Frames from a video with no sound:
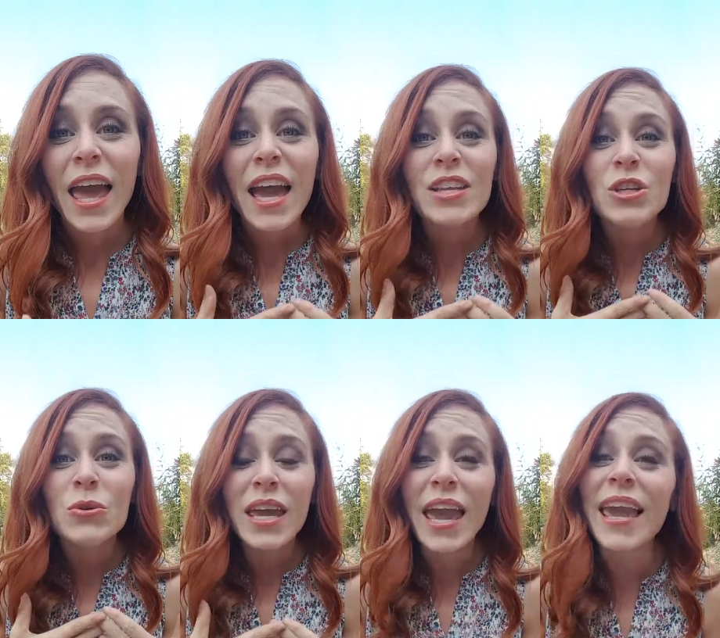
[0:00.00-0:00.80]
And
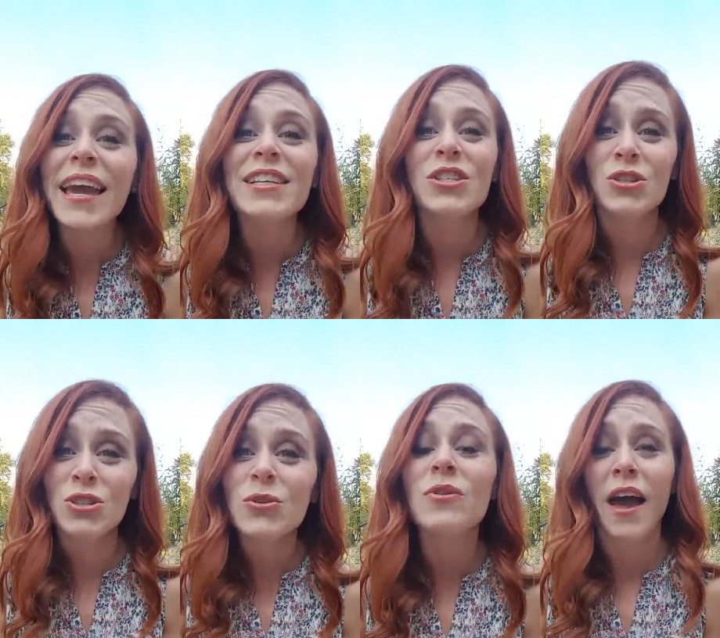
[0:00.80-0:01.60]
you can't
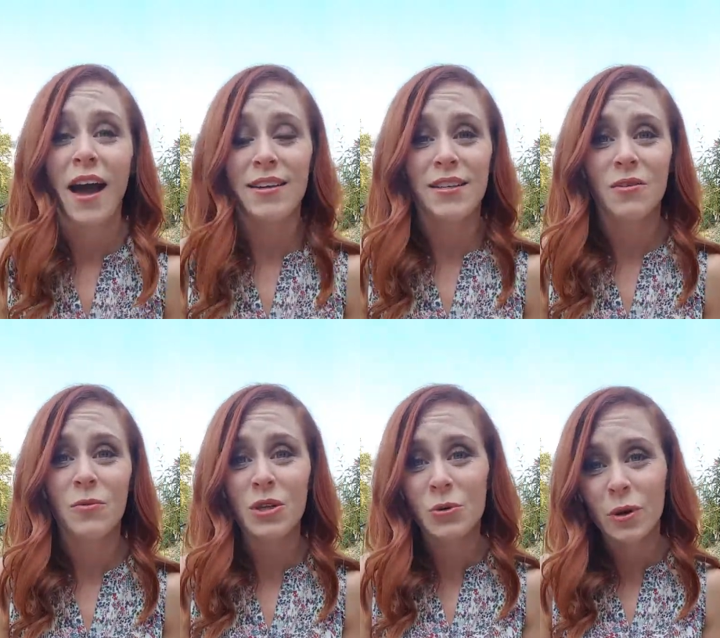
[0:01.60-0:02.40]
do that
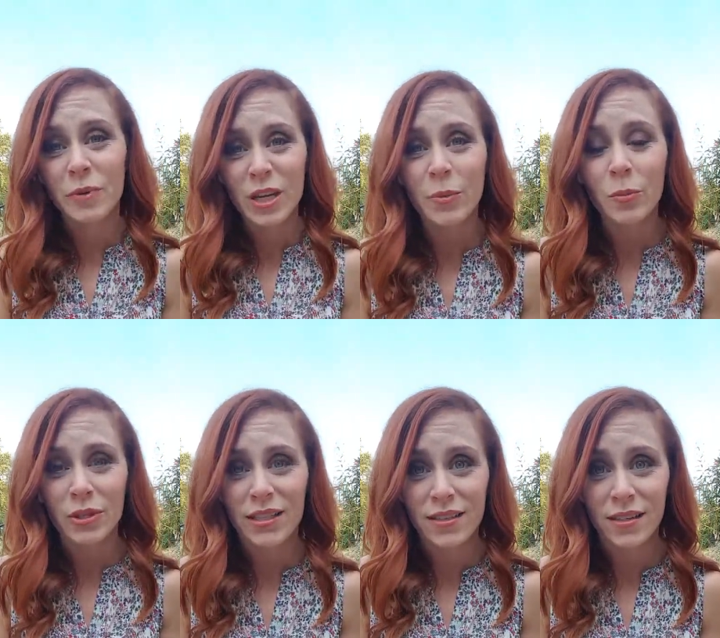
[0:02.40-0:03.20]
when you are people
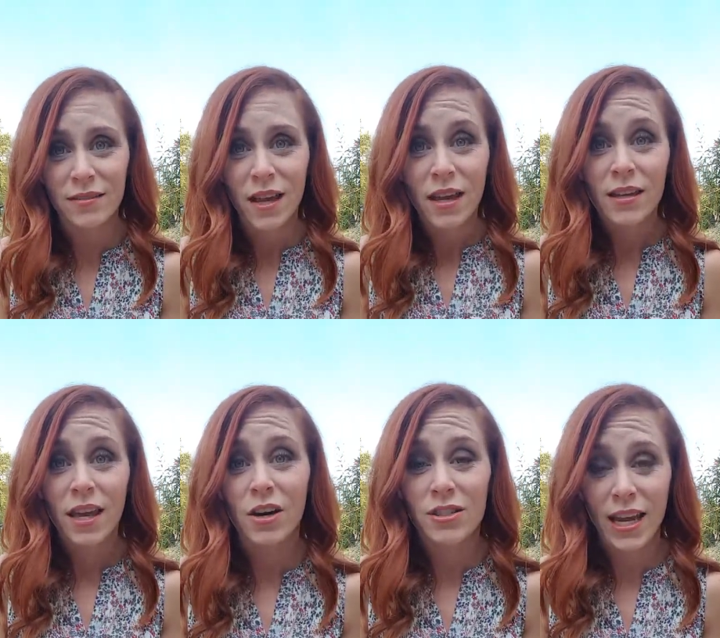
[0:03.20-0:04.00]
pleasing,
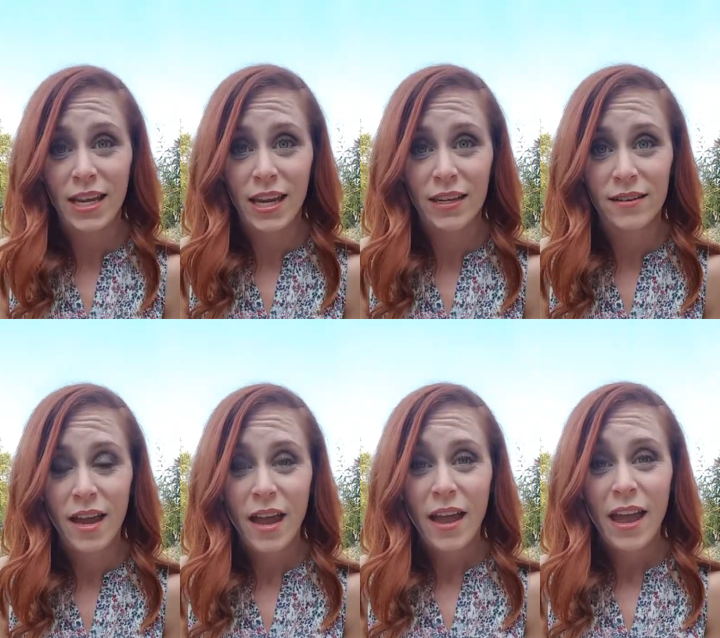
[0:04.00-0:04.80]
caretaking,
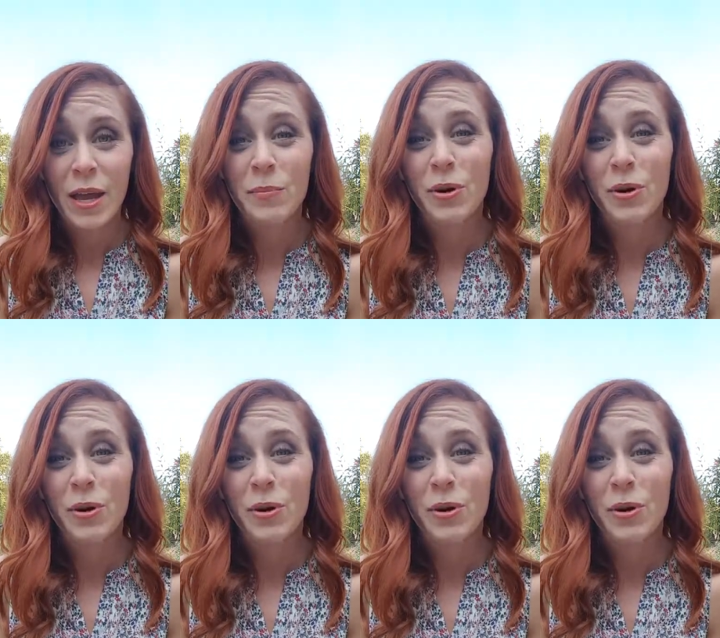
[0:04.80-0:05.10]
and